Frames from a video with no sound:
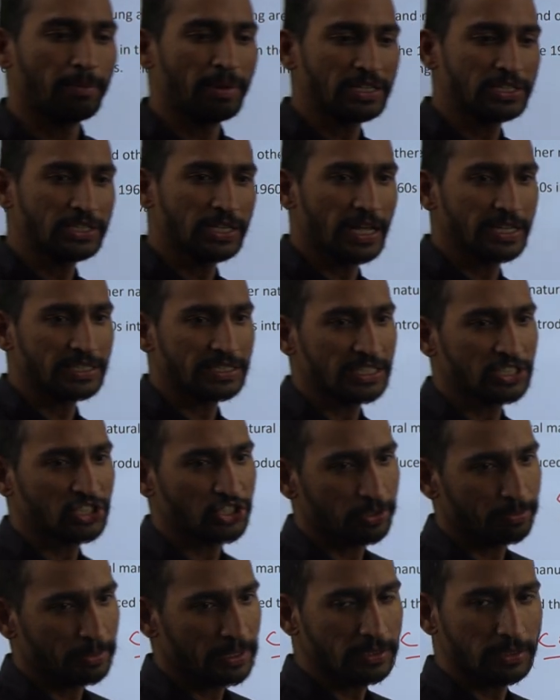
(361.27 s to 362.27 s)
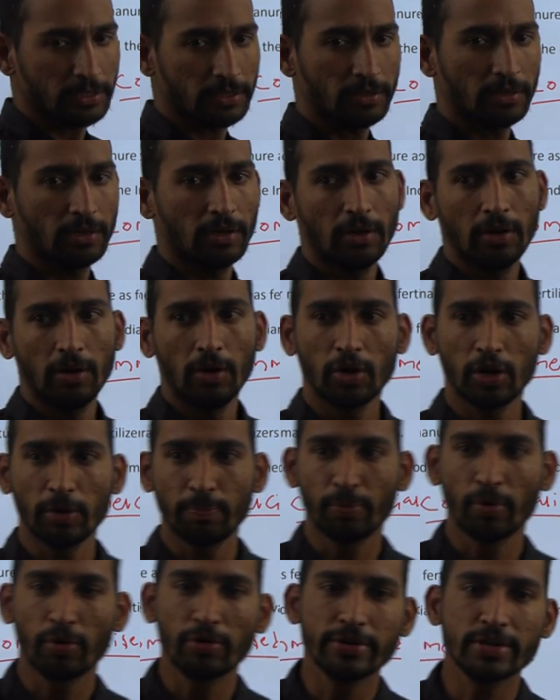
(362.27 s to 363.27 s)
commercialization means, okay,
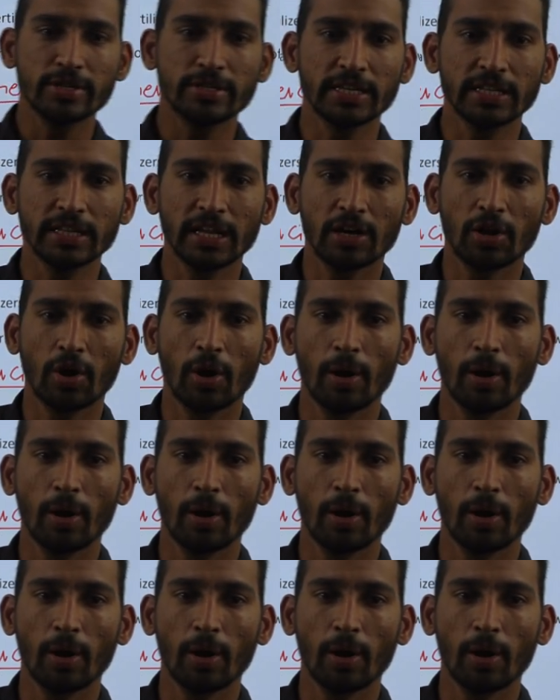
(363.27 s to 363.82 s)
producing the